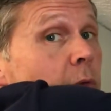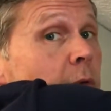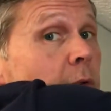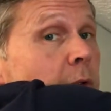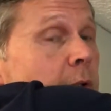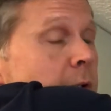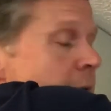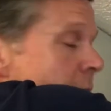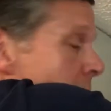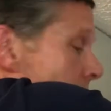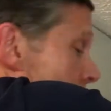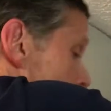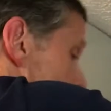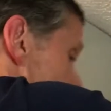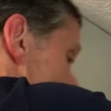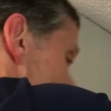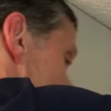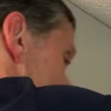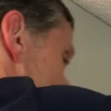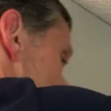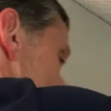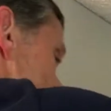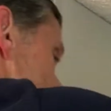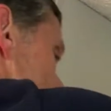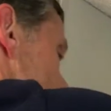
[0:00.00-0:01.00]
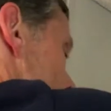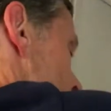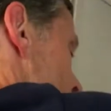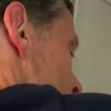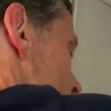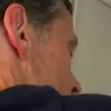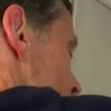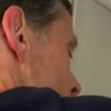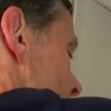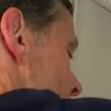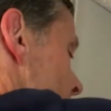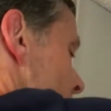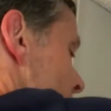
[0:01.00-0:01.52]
connections
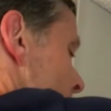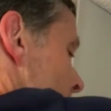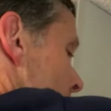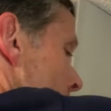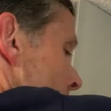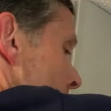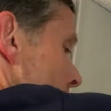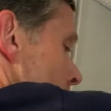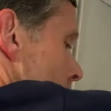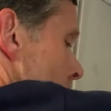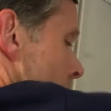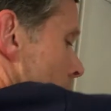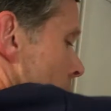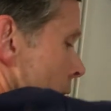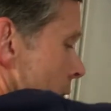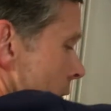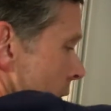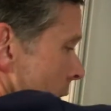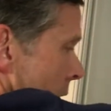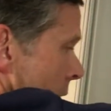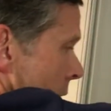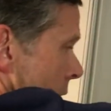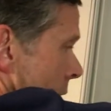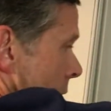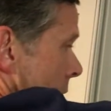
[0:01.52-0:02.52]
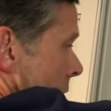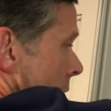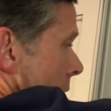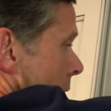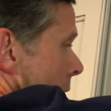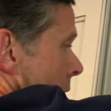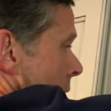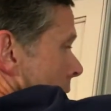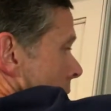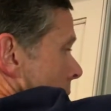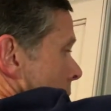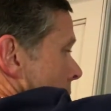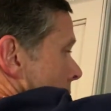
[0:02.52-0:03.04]
now. There was a
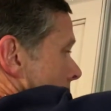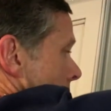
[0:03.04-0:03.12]
little